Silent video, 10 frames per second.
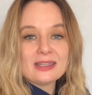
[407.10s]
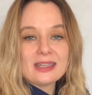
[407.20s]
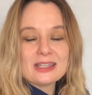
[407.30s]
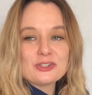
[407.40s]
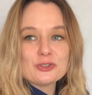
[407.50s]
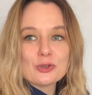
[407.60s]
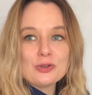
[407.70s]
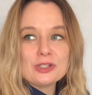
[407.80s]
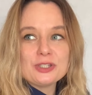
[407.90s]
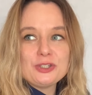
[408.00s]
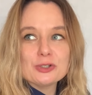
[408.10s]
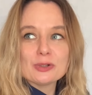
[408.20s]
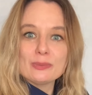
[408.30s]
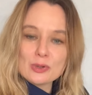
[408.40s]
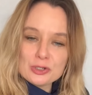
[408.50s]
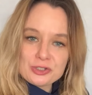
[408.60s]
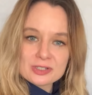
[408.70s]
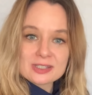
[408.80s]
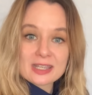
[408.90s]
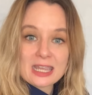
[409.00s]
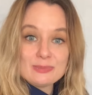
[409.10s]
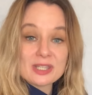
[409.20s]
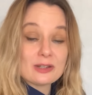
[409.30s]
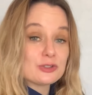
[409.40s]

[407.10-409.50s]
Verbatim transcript: as soon as your emotions came down,